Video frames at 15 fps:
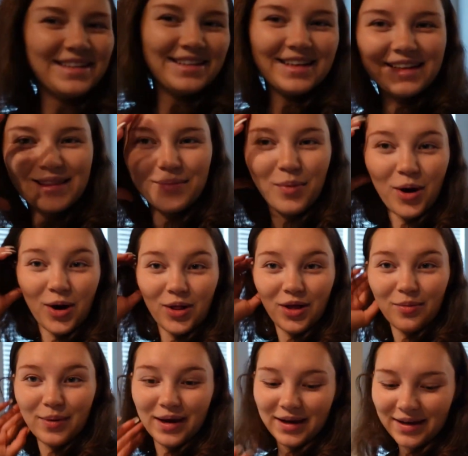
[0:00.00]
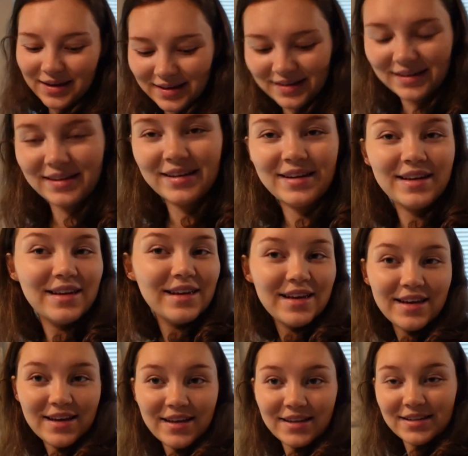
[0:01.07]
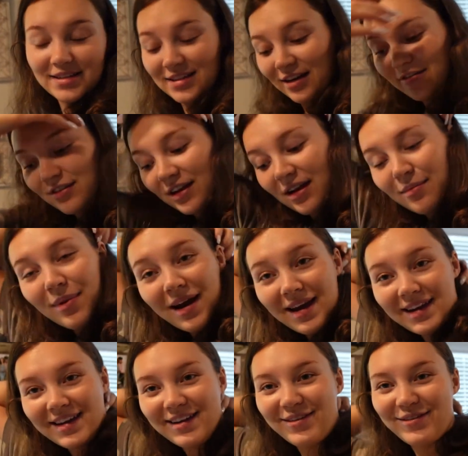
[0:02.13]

at the mall, all my stuff that I buy can